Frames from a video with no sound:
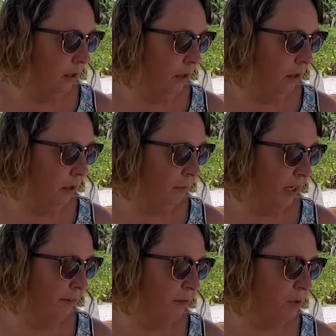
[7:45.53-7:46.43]

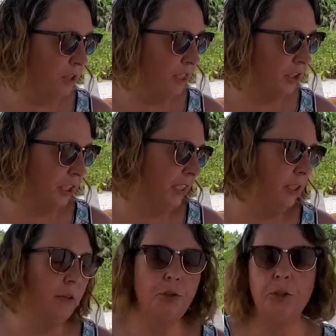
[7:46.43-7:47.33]
And if those things change
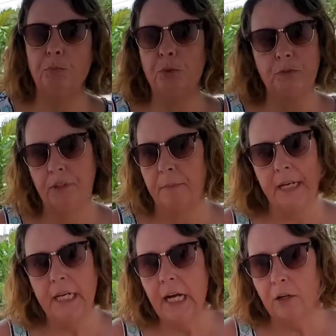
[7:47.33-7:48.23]
out, I'll just move the
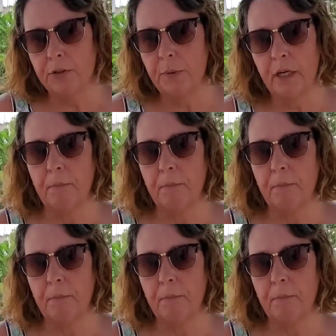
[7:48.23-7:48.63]
money elsewhere.